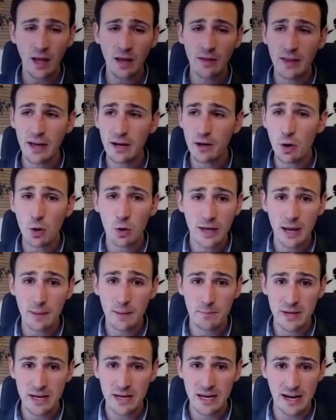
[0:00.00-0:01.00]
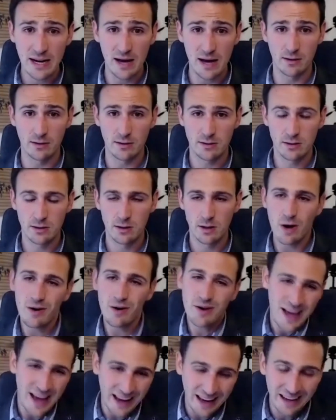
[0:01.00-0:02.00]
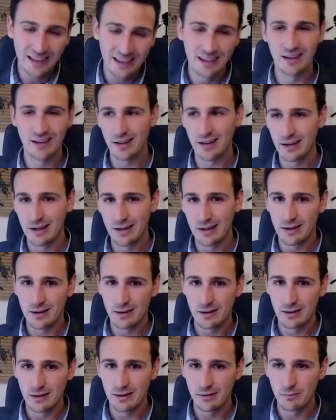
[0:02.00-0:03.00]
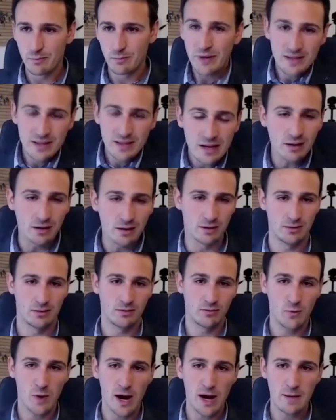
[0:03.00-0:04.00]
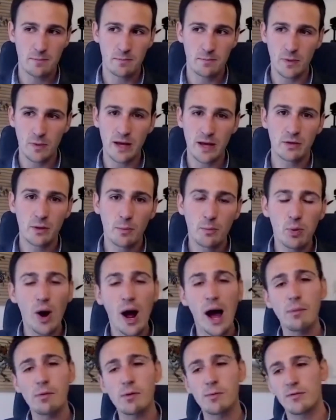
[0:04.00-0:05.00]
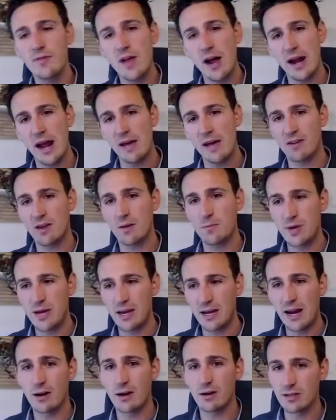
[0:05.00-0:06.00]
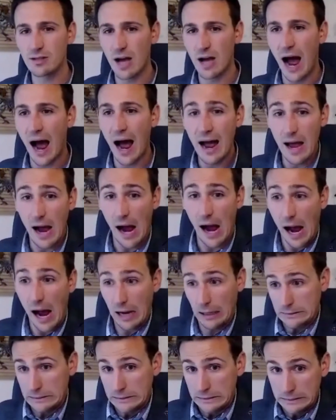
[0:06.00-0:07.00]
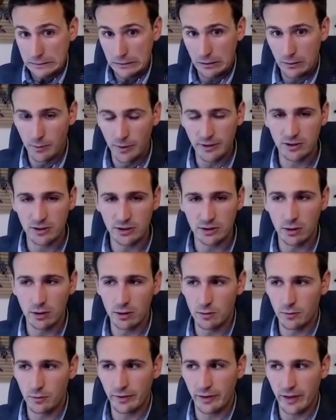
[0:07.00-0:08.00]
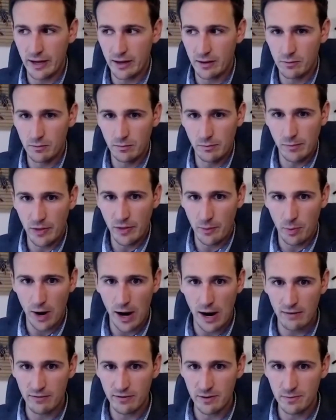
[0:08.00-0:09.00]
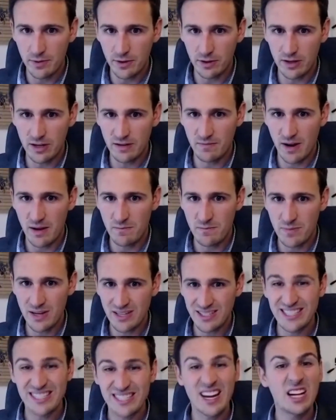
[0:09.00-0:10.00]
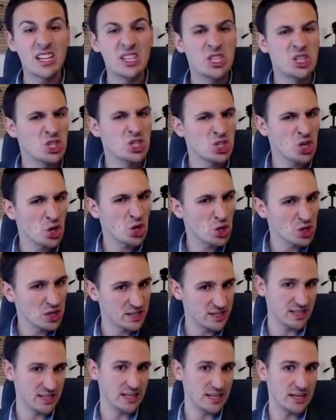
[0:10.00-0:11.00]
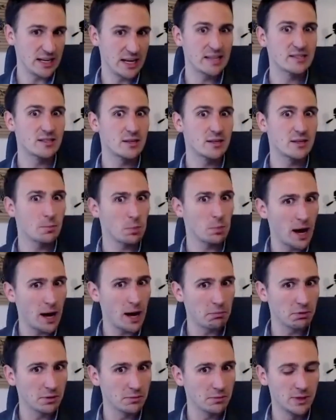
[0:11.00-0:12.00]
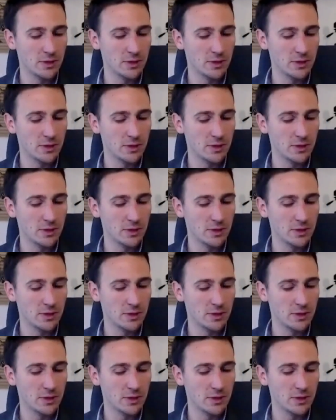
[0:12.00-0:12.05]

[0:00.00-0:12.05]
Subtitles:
don't get P&Ls. Okay. Big deal, right? Like, the problem of not having a P&L is I'm uncertain with like the profitability of my business. Uncertainty is the problem.